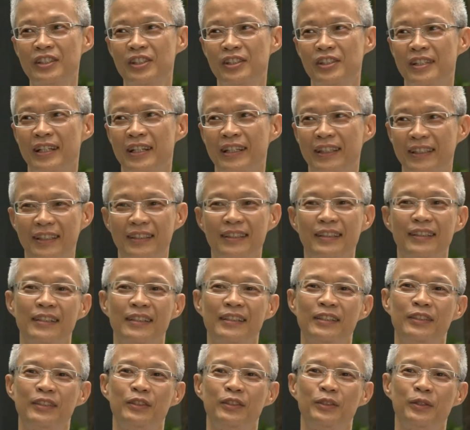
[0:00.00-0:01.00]
each day, you know,
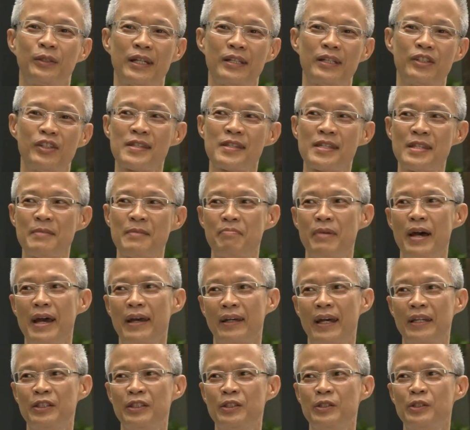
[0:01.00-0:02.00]
you can just sit
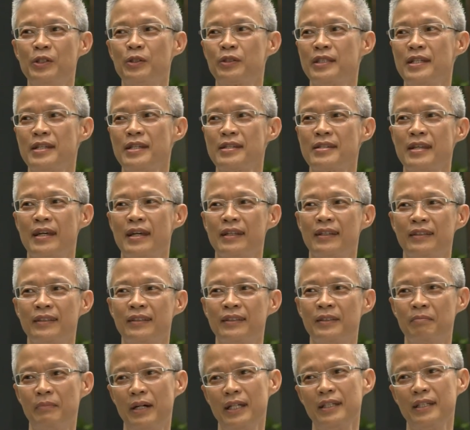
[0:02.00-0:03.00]
back and you notice that
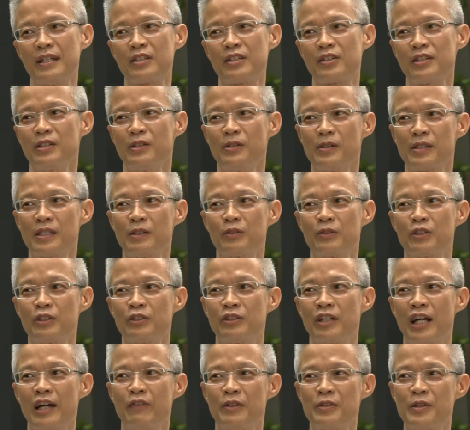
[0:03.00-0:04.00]
the mind actually knows how to
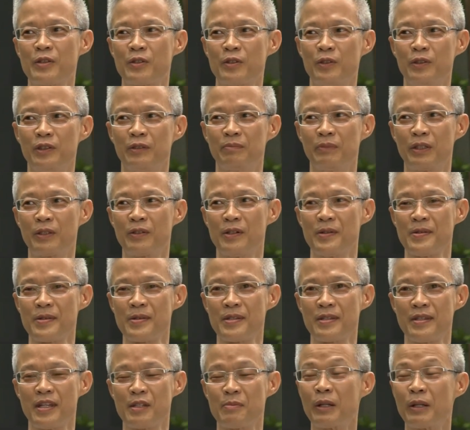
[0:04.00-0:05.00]
drive on its own
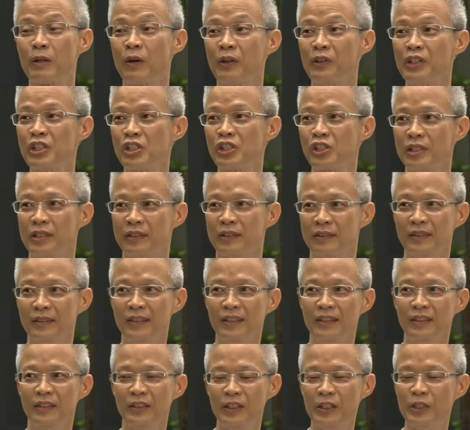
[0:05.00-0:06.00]
because it has been
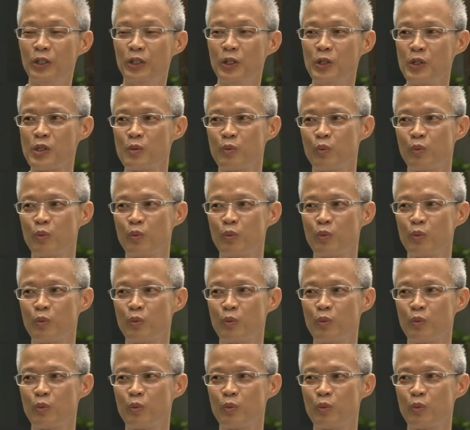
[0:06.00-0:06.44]
conditioned. It knows